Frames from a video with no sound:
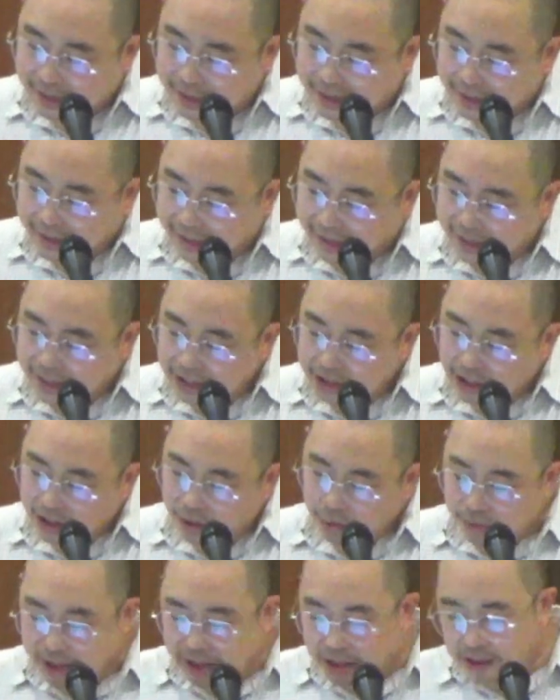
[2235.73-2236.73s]
And
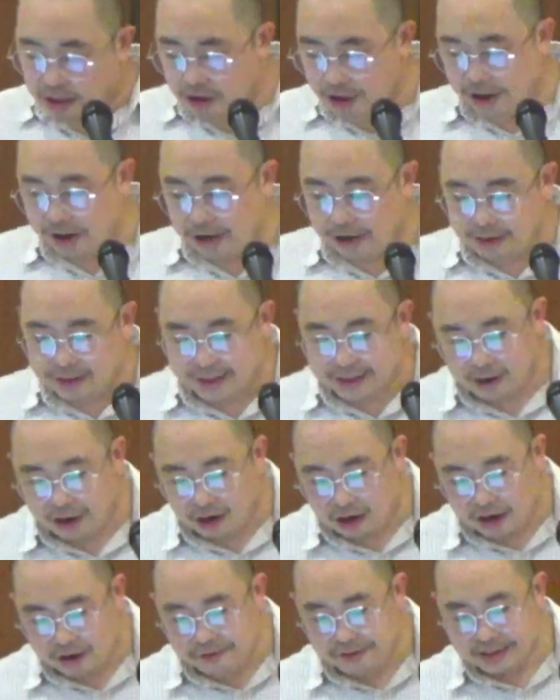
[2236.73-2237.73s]
we learn that the
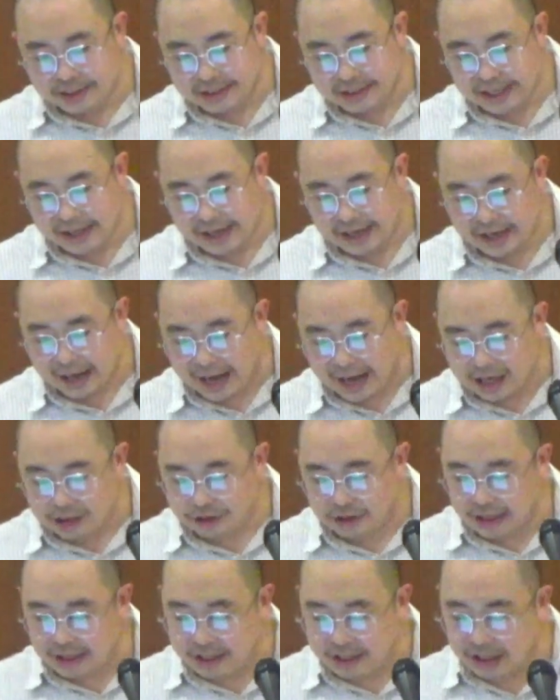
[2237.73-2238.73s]
harvest day
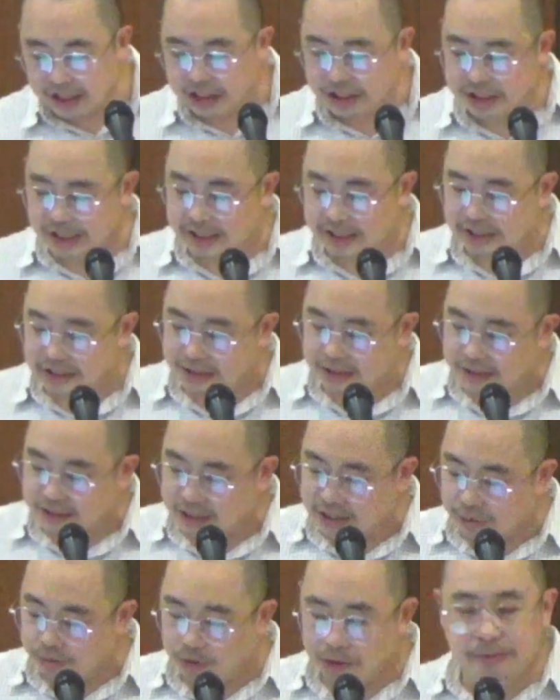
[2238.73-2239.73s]
actually teaches
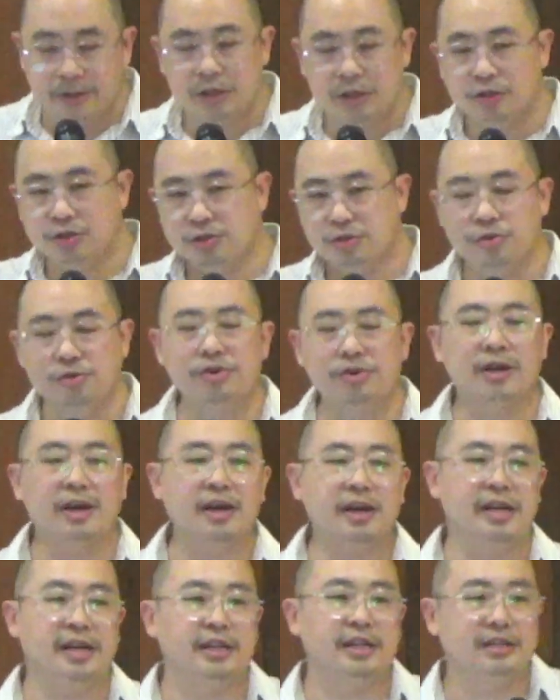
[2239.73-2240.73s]
there will be two
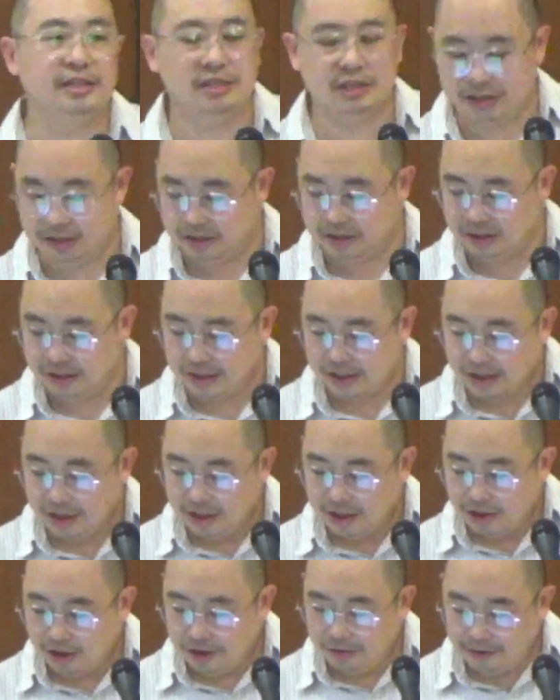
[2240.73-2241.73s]
kinds
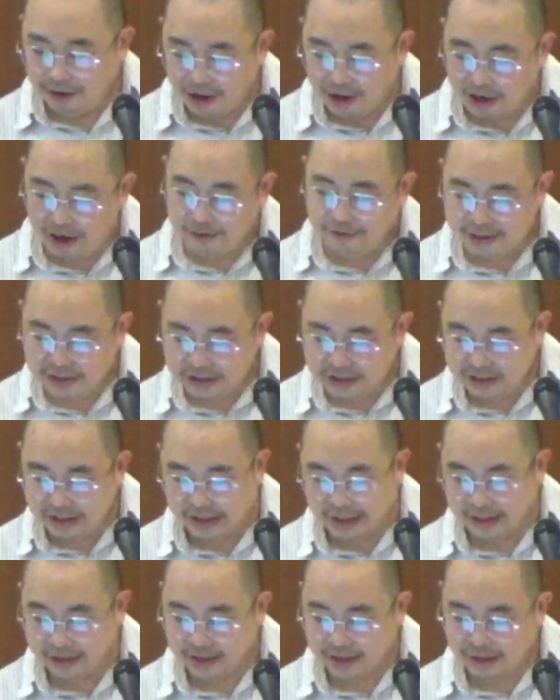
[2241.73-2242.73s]
of
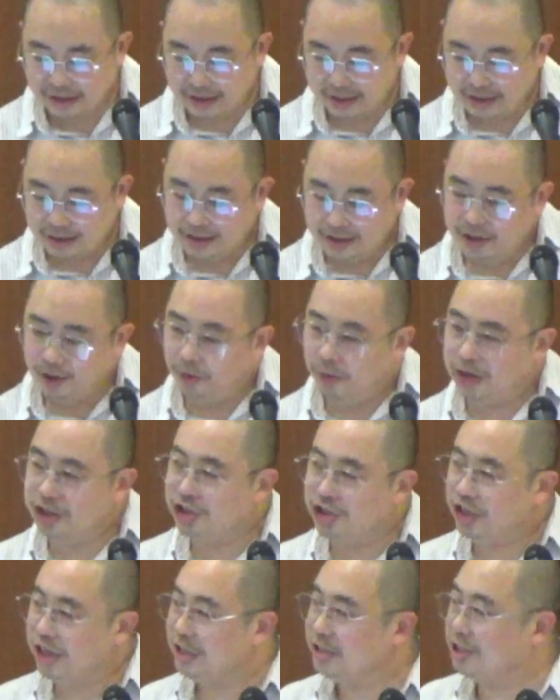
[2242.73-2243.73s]
harvesting when
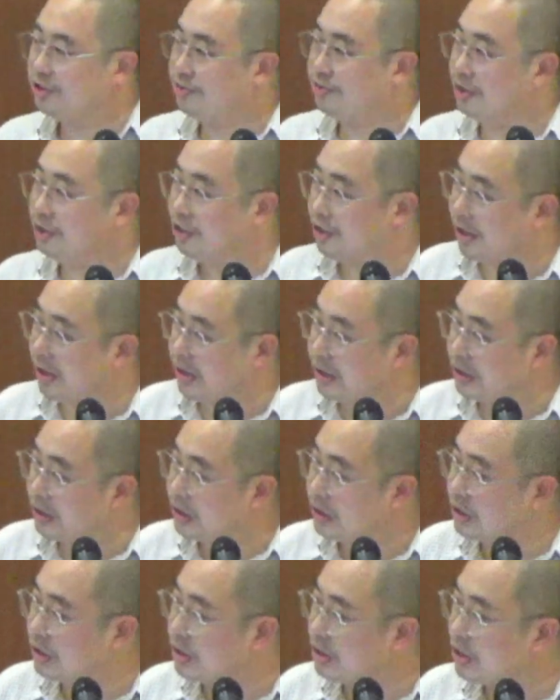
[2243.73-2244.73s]
Jesus
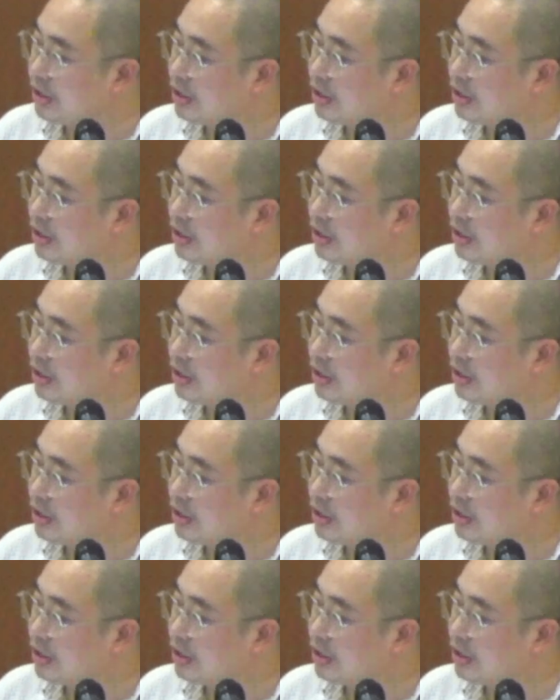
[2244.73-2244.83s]
returns.